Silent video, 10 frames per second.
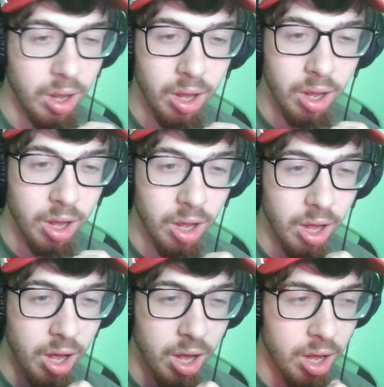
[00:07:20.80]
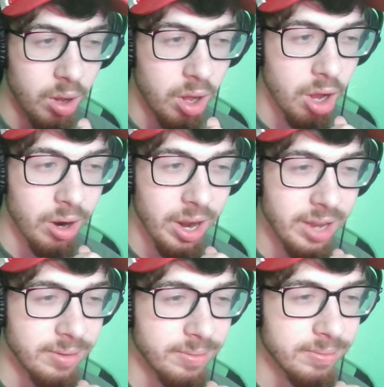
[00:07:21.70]
truck. All
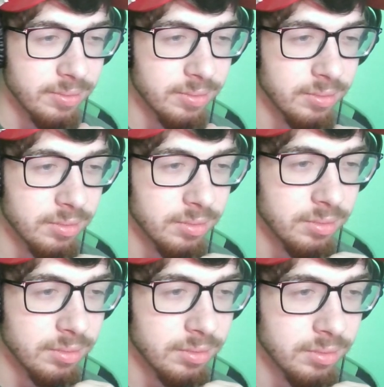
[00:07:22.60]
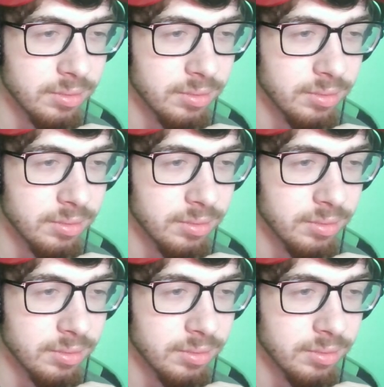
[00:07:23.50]
right. Uh